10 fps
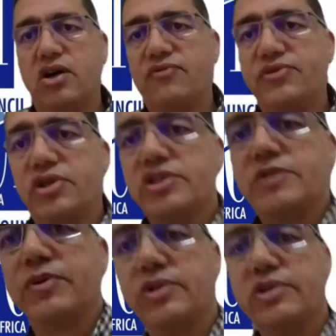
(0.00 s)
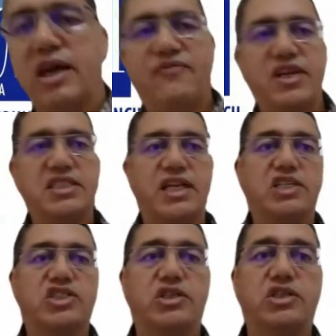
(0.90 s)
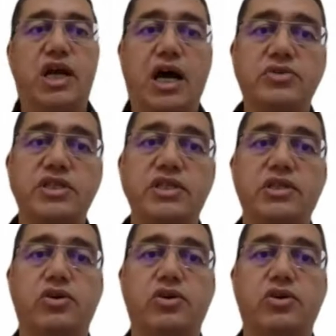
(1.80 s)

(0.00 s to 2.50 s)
of Transport, Infrastructure, Housing,